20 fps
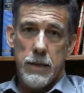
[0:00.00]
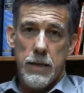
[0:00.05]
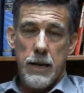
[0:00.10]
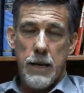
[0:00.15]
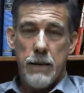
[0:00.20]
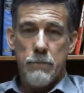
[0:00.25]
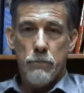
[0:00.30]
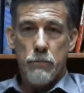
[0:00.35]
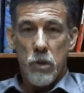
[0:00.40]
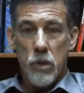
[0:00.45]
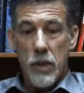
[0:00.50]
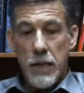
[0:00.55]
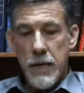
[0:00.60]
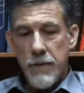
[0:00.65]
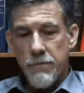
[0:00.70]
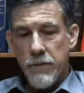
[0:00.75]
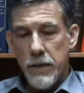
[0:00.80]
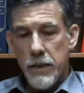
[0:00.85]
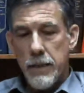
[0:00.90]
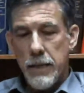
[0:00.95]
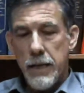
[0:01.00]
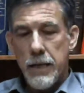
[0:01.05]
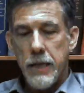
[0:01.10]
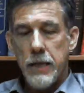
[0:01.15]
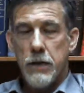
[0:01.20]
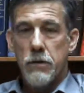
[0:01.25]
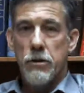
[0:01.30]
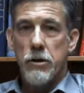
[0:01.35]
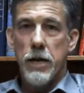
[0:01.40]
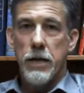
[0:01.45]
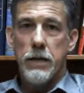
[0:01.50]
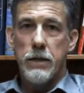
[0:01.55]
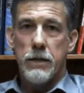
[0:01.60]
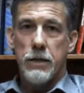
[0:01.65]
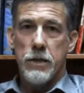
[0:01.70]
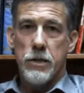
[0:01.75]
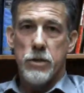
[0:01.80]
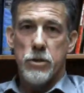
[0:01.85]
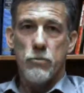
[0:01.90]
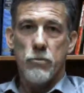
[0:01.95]
and believing that He created
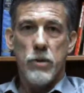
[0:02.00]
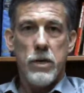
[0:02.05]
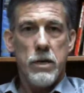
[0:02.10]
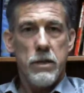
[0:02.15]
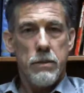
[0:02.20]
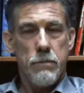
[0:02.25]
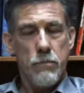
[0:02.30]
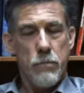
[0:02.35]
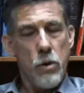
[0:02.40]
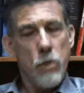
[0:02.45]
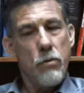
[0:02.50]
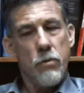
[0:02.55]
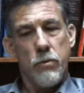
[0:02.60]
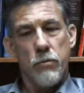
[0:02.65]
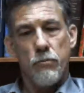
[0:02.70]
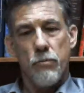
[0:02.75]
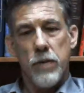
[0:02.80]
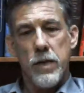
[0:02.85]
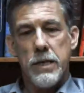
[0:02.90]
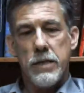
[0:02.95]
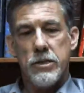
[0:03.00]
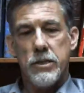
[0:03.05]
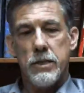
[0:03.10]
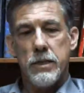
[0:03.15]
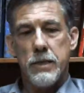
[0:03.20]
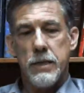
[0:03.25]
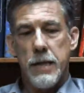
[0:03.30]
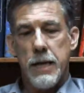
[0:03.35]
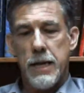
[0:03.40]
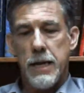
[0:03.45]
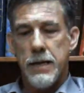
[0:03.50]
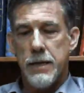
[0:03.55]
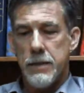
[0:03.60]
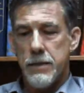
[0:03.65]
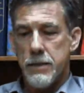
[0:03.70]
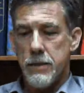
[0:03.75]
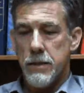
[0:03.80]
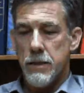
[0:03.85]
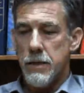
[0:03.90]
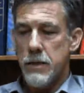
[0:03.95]
us with both reason
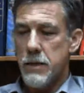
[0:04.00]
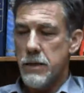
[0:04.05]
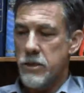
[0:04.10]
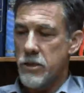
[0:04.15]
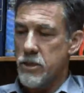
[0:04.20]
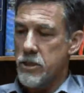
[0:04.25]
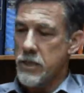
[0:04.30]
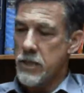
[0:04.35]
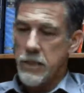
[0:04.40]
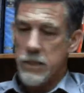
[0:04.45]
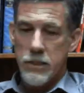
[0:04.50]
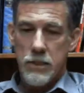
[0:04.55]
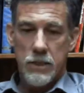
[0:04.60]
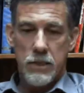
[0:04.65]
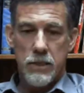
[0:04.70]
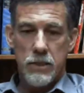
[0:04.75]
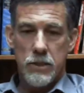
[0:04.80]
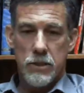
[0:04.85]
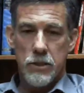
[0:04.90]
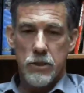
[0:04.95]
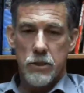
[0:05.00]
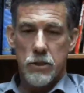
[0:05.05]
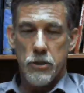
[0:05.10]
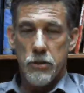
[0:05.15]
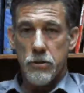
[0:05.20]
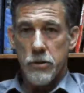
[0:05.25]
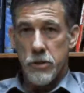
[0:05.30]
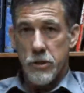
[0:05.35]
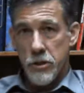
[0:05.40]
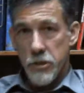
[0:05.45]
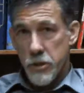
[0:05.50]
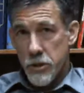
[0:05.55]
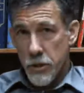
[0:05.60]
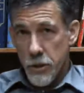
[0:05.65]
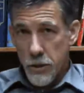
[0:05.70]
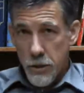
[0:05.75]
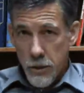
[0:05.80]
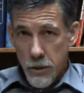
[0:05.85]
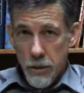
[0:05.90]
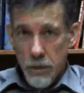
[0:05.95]
and senses to
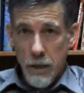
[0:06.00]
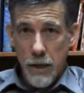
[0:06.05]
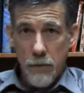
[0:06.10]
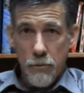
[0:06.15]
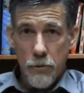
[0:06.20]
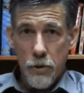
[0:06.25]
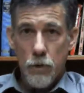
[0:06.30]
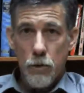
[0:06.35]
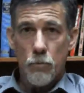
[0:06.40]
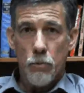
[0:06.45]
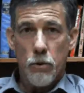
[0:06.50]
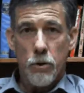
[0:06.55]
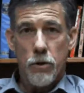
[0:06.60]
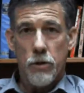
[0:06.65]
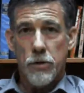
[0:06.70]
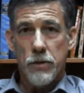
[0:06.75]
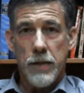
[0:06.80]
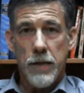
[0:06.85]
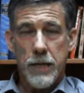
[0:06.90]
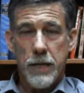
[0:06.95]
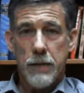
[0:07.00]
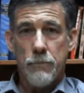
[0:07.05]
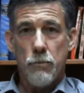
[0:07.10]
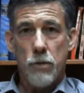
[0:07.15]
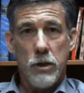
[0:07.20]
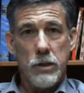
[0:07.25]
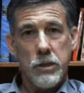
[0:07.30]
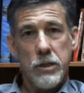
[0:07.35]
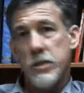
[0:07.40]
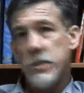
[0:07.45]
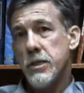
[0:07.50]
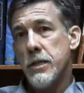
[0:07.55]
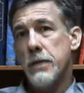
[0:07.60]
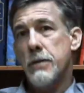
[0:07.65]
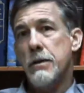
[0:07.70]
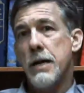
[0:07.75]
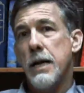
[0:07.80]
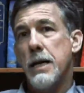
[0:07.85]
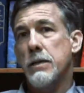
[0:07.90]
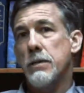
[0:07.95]
discern a real world that He wants us to
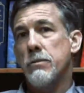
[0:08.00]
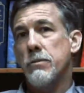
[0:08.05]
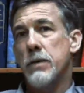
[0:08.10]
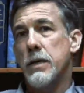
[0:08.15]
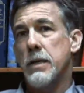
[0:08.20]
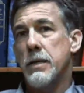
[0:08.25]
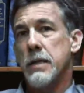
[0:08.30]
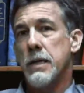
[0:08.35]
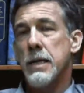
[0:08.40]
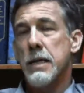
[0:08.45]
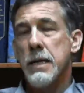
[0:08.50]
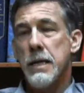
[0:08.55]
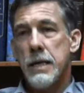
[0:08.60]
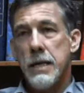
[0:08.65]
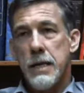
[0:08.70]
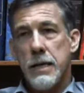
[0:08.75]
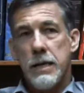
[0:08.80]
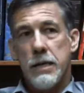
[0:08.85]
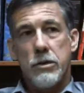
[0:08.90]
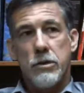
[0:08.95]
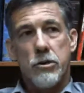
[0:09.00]
interact with. In